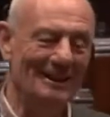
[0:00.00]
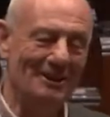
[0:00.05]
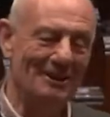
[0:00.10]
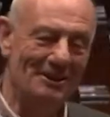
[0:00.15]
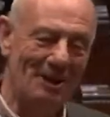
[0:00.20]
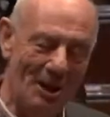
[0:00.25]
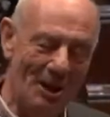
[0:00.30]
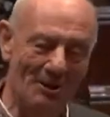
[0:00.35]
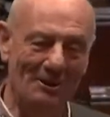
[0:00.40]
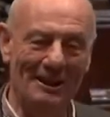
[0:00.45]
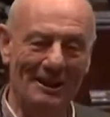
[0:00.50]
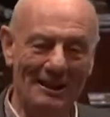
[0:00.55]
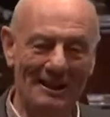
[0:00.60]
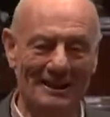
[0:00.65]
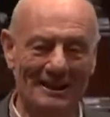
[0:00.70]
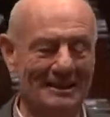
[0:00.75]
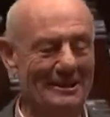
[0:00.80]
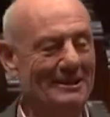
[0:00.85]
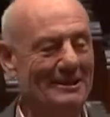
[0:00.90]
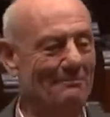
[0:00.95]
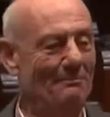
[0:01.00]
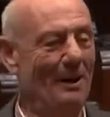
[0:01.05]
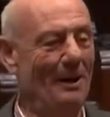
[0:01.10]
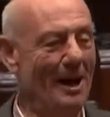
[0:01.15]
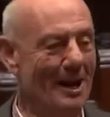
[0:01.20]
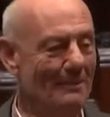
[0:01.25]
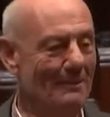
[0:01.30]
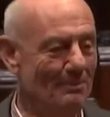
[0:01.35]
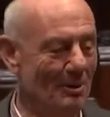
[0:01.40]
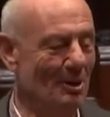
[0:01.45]
Tony is,
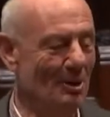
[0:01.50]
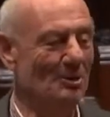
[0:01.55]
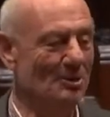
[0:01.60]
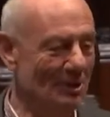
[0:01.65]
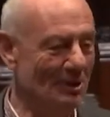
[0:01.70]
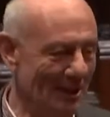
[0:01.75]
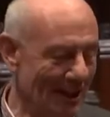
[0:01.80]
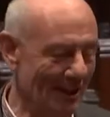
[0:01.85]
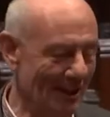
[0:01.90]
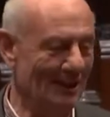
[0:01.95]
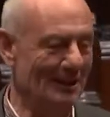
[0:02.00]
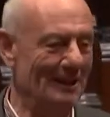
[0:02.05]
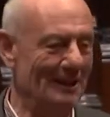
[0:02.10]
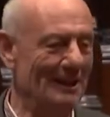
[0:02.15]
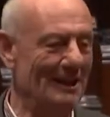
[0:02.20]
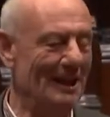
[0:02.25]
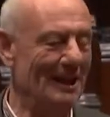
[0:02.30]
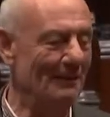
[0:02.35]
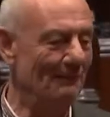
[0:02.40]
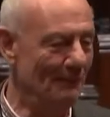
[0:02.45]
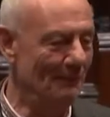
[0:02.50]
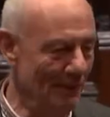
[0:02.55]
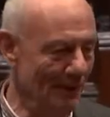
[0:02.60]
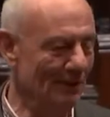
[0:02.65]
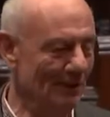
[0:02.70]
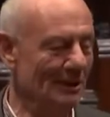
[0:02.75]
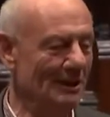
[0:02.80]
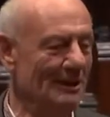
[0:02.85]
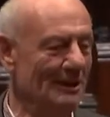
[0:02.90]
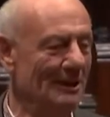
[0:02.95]
by personality, a
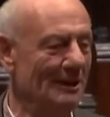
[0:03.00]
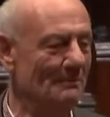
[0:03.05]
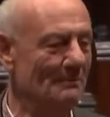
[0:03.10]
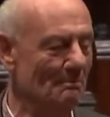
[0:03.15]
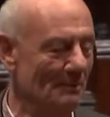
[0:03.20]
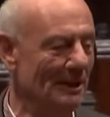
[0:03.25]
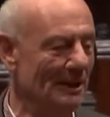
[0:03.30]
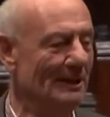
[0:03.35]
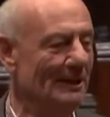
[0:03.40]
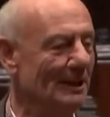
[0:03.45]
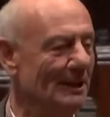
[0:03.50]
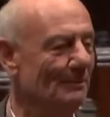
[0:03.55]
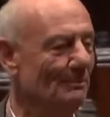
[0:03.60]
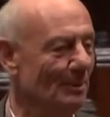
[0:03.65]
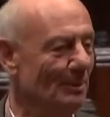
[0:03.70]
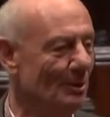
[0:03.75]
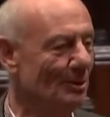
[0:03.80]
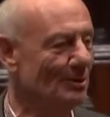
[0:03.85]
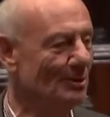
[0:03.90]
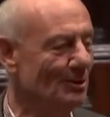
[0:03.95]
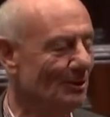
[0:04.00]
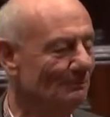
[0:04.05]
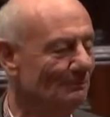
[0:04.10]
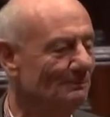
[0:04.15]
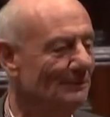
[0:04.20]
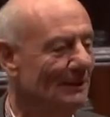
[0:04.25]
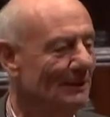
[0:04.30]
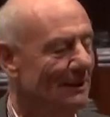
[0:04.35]
very meek person.